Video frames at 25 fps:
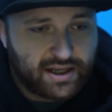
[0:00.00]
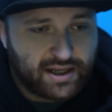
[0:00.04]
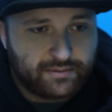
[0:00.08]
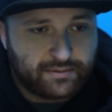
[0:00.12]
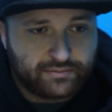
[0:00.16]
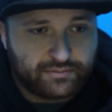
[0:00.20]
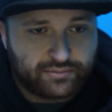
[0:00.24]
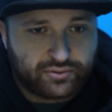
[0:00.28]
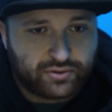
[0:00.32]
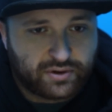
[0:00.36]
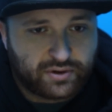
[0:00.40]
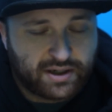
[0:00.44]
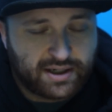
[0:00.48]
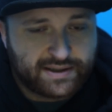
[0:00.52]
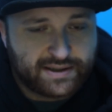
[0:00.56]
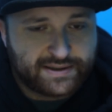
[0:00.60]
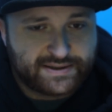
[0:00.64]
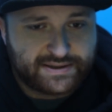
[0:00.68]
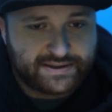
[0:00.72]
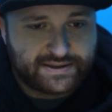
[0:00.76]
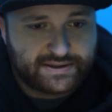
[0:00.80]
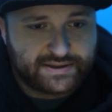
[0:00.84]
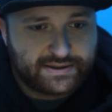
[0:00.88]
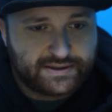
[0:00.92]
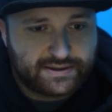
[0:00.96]
in
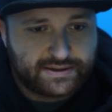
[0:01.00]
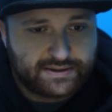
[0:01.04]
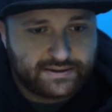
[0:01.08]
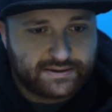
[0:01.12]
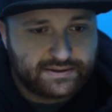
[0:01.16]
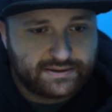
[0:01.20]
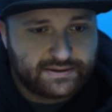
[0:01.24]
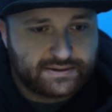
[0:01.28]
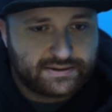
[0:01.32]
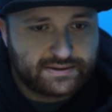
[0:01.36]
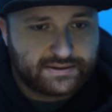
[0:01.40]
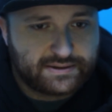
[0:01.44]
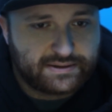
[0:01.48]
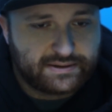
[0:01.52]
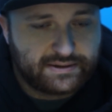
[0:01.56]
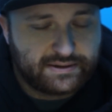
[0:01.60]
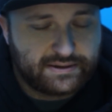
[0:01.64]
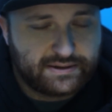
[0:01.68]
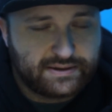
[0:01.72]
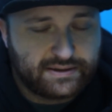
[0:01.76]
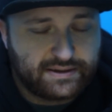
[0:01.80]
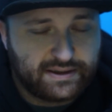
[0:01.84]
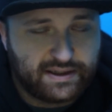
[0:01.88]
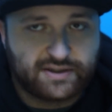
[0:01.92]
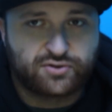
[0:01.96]
price,
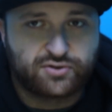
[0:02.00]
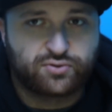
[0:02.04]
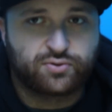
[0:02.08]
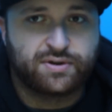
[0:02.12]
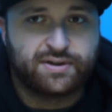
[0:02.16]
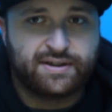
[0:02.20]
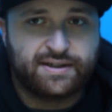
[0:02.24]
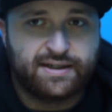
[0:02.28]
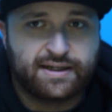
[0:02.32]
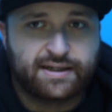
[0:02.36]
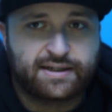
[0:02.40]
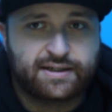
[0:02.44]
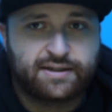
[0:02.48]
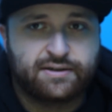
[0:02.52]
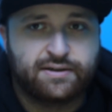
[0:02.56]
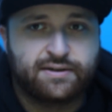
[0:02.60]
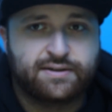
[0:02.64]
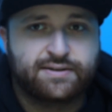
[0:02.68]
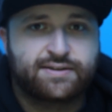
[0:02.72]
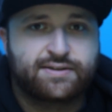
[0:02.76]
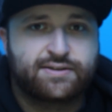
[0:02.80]
it's ridiculous.